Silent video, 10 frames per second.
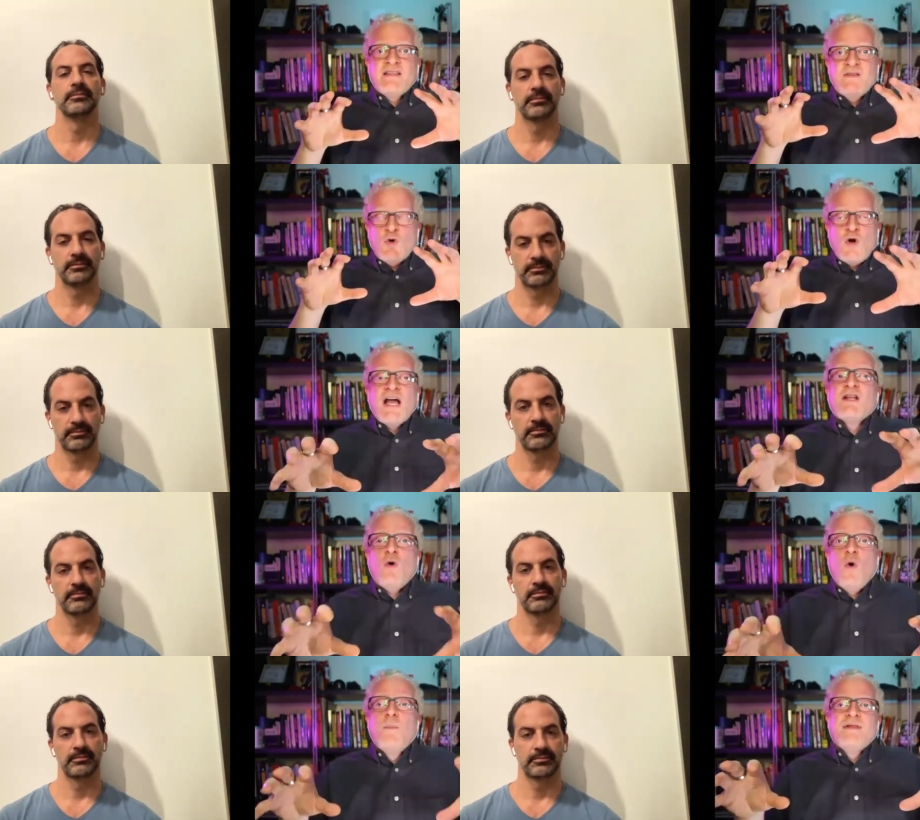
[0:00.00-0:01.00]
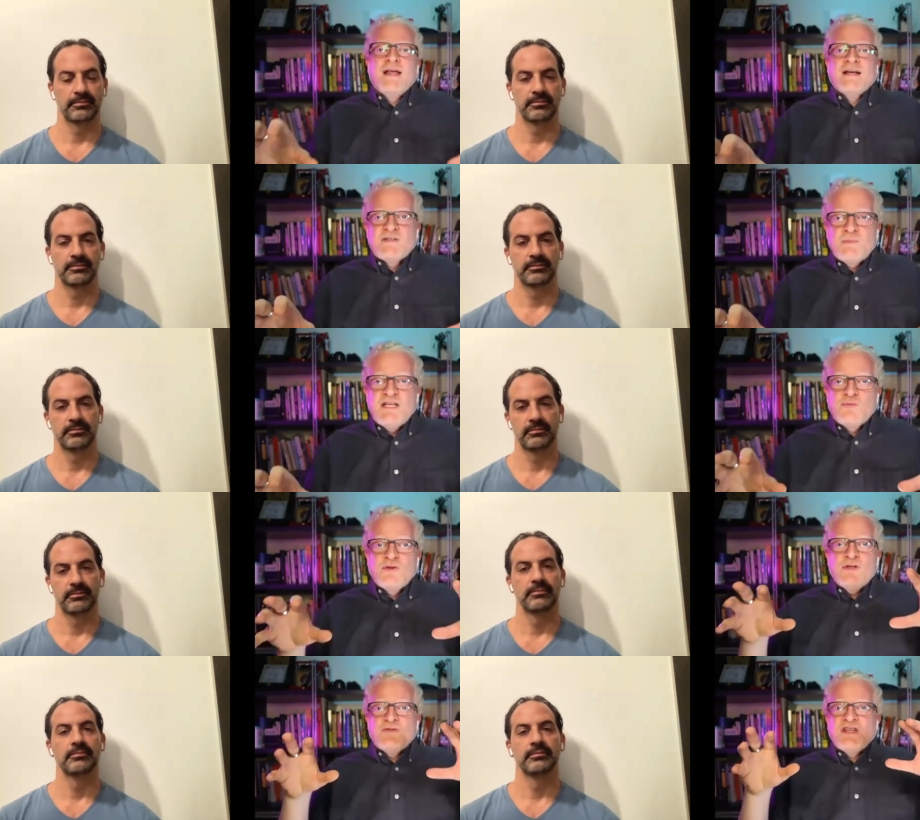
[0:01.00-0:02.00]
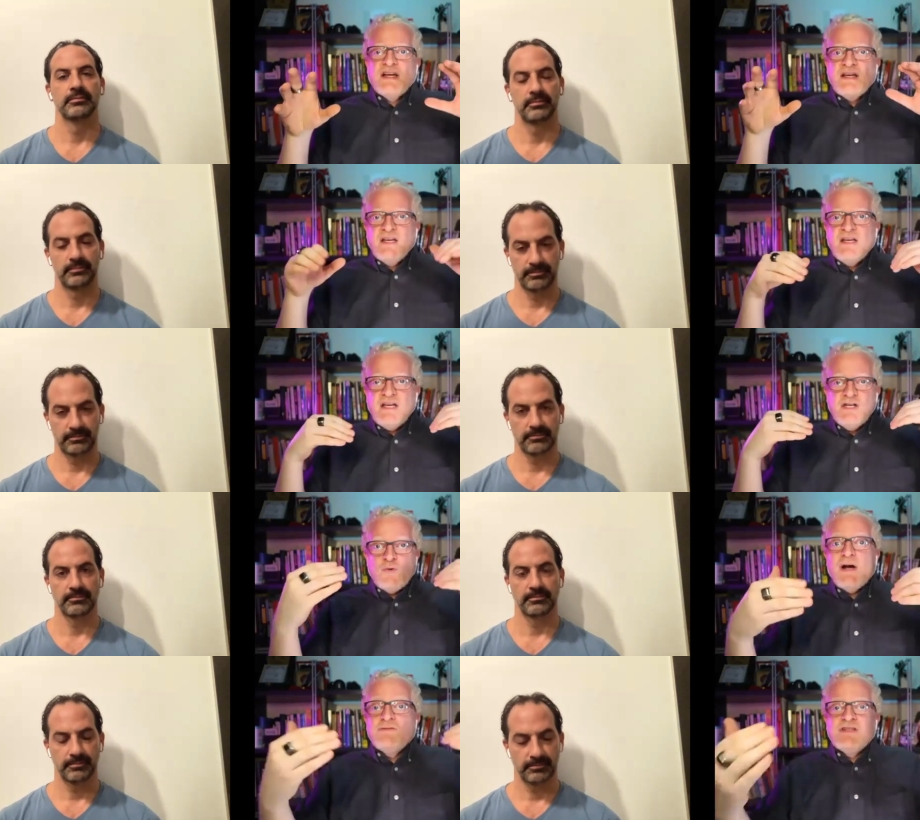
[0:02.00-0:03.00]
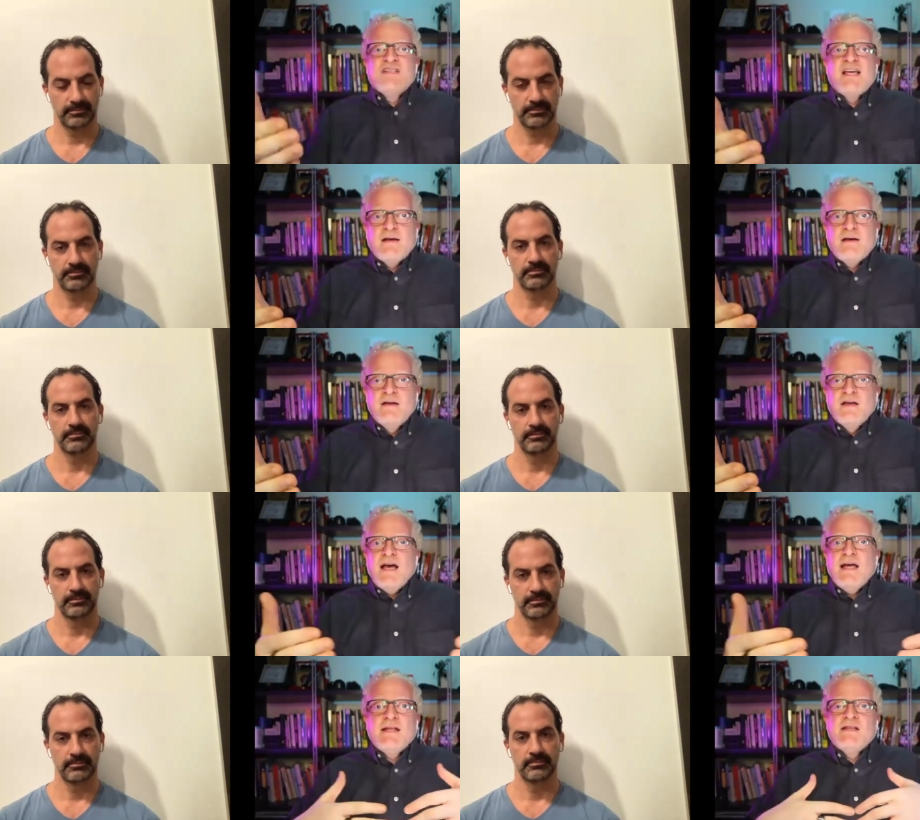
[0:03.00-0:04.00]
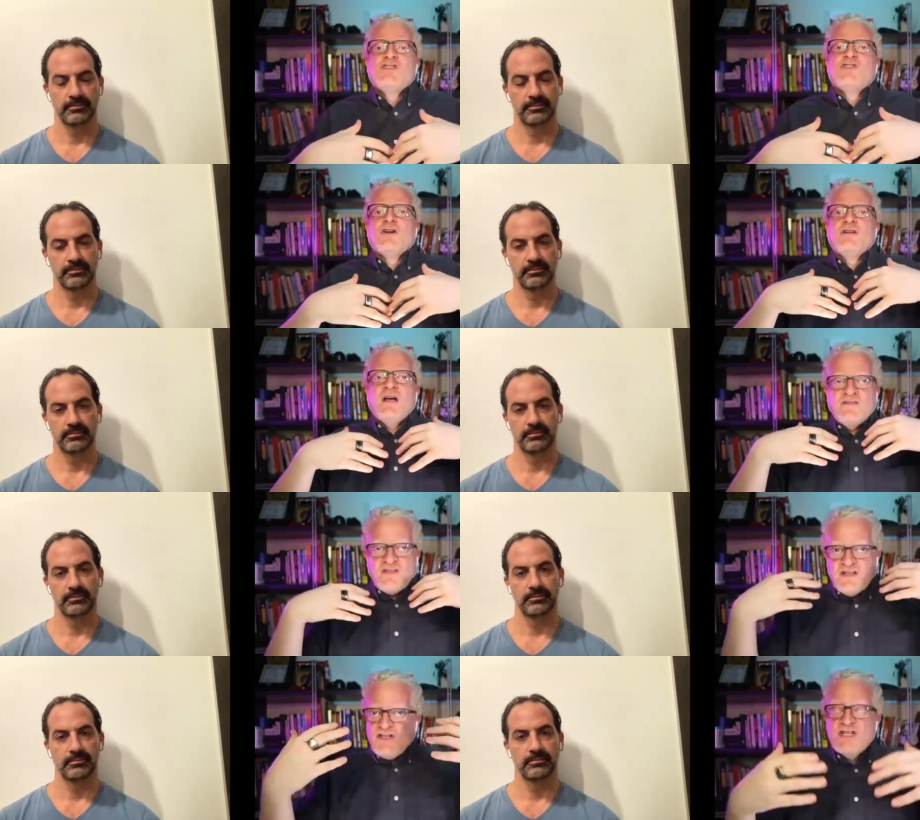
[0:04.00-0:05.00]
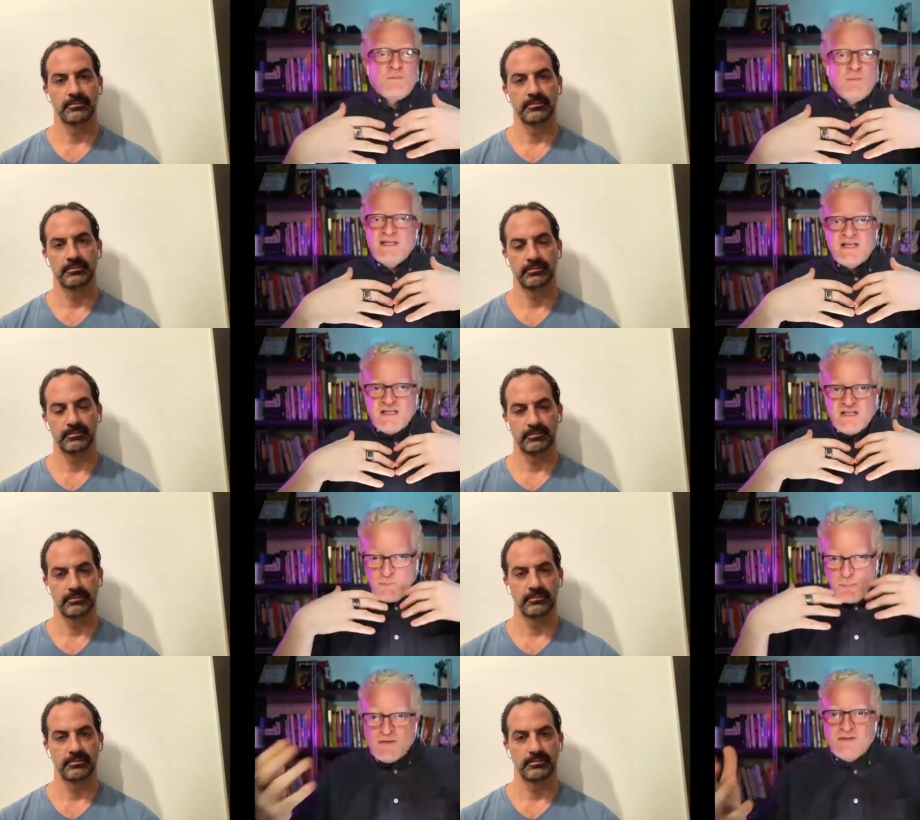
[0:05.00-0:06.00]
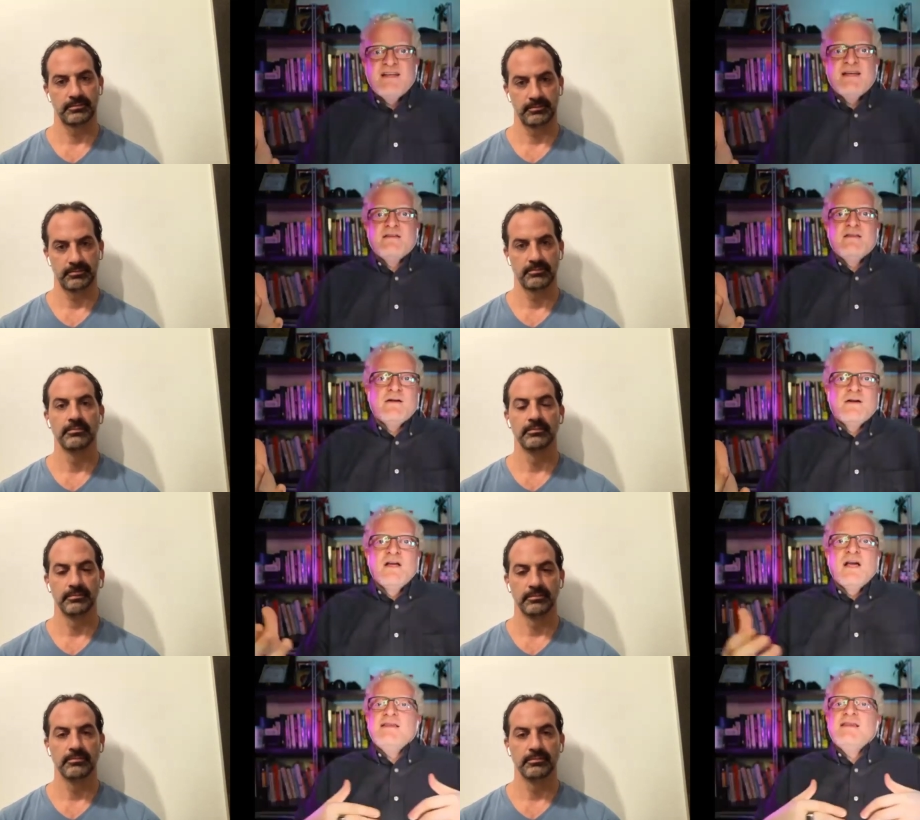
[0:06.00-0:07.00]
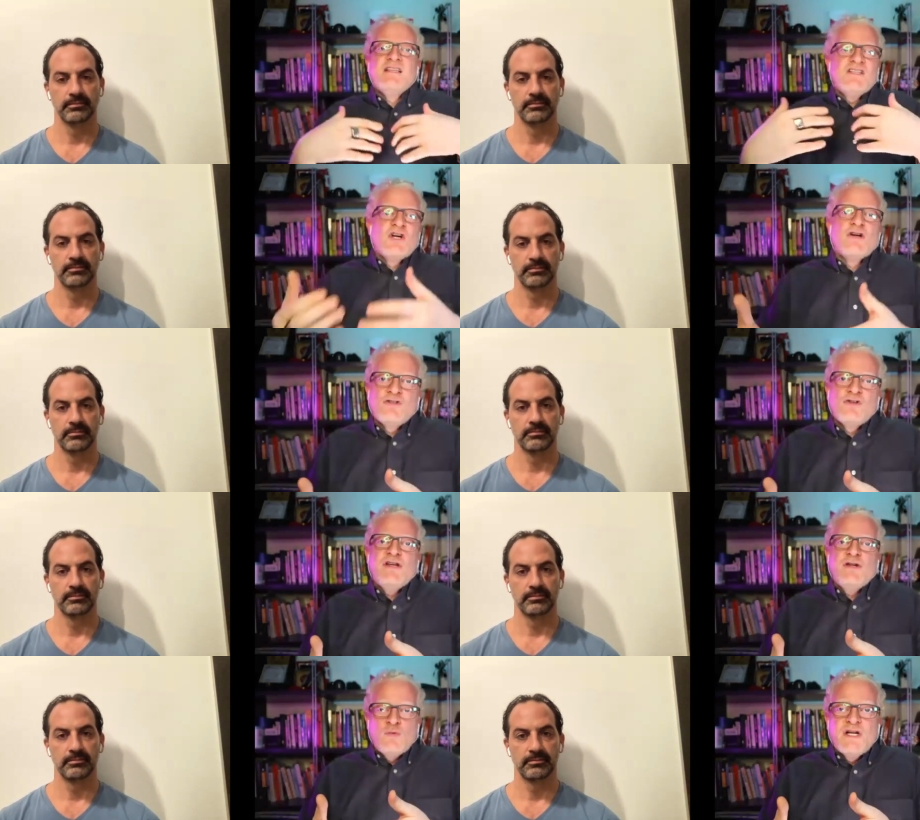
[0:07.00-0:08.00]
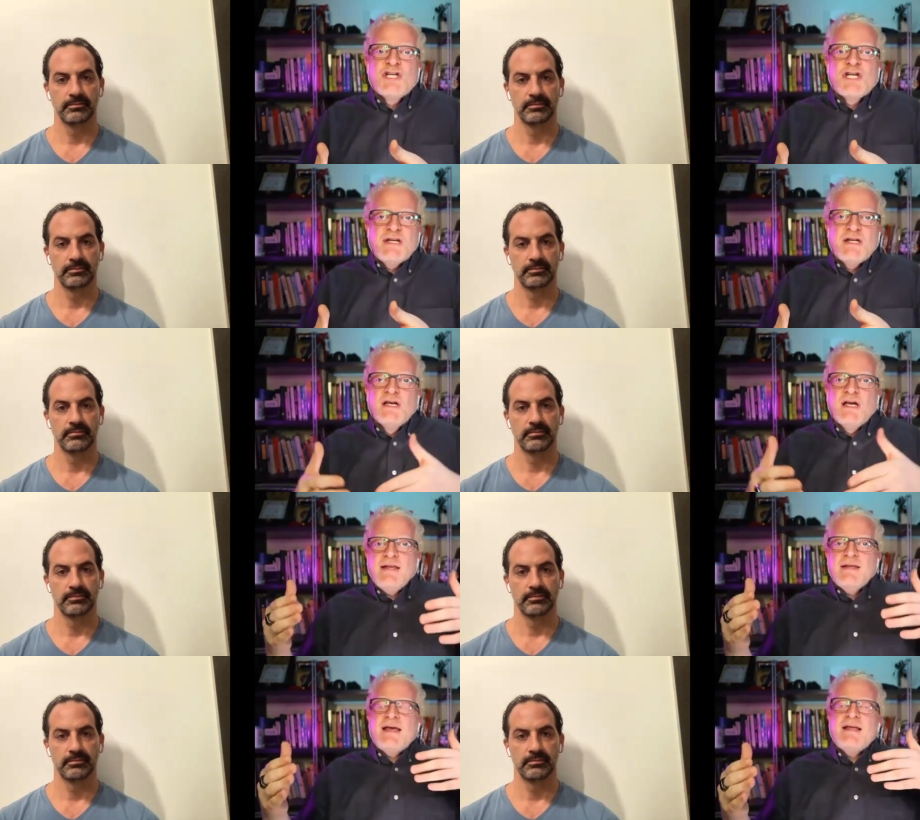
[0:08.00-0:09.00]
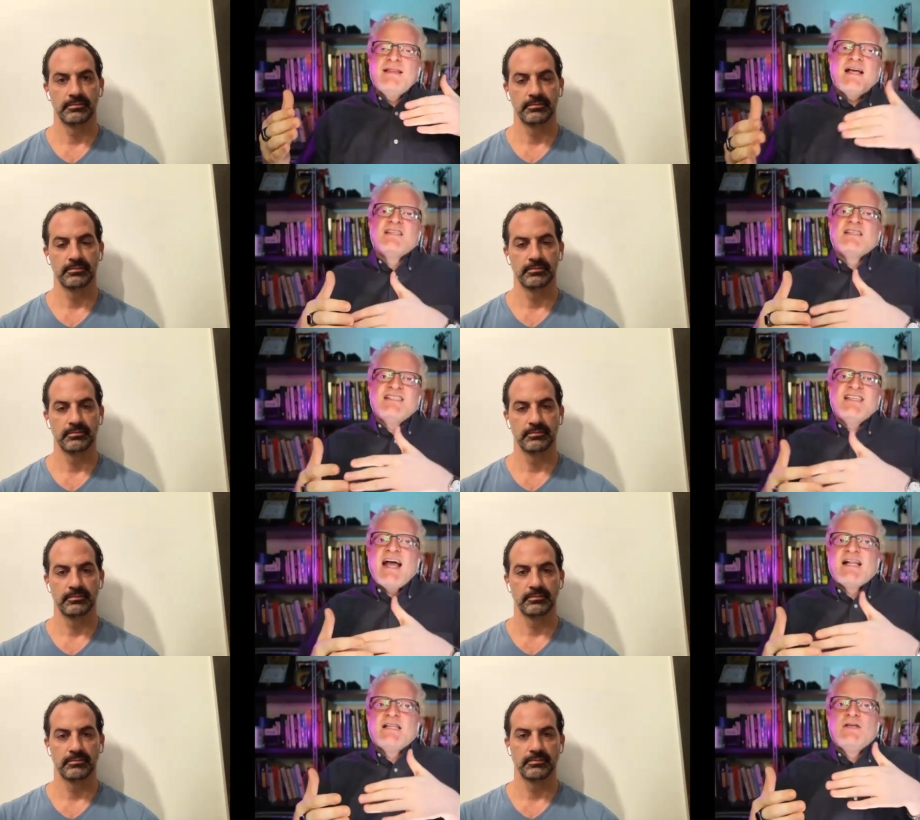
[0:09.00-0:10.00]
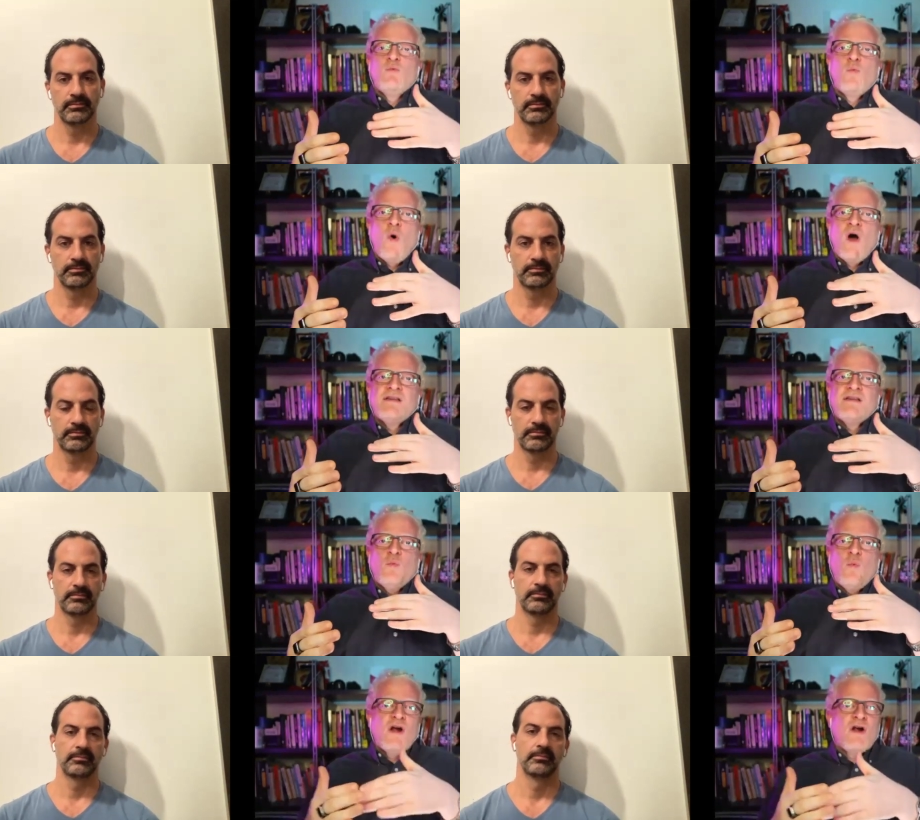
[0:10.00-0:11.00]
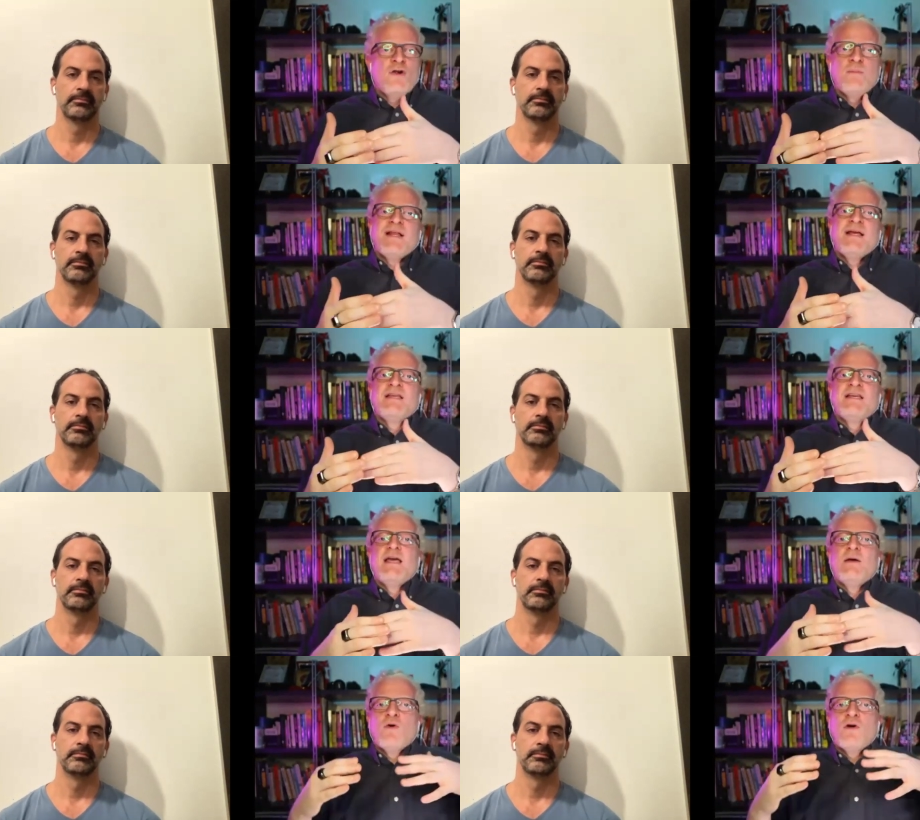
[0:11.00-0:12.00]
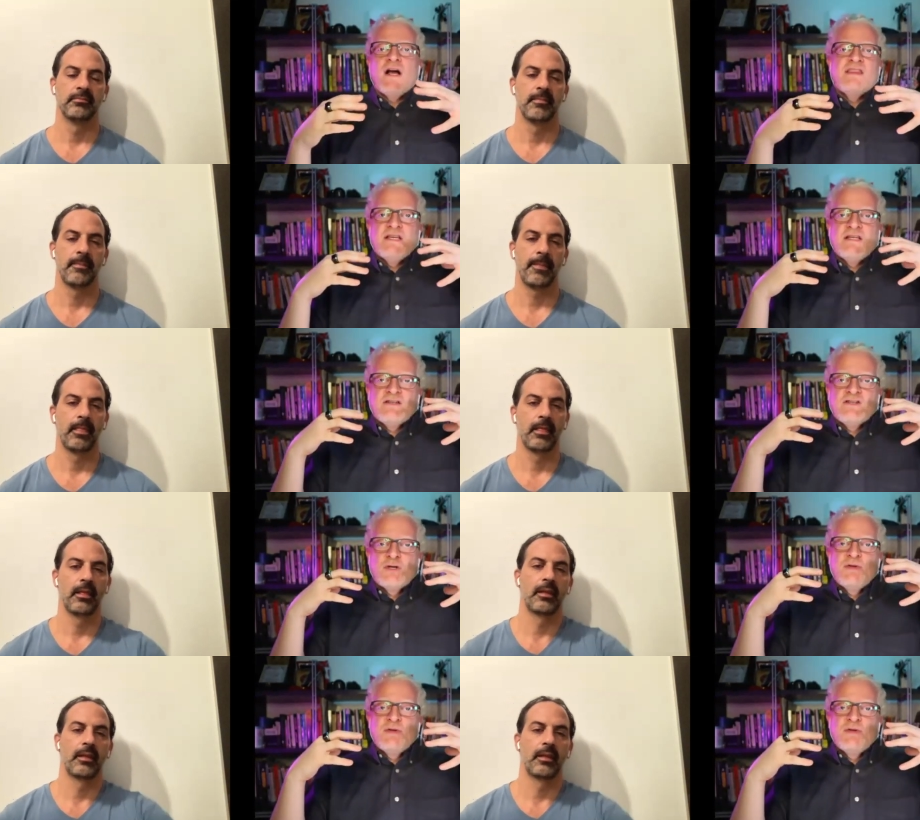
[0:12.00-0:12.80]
Speaker 1: cracked open that space where there was like a, a drought in data, and then they started as they just basically just put the data there and then they started to enrich it and and that's exactly what where you're playing the game where i think there should be a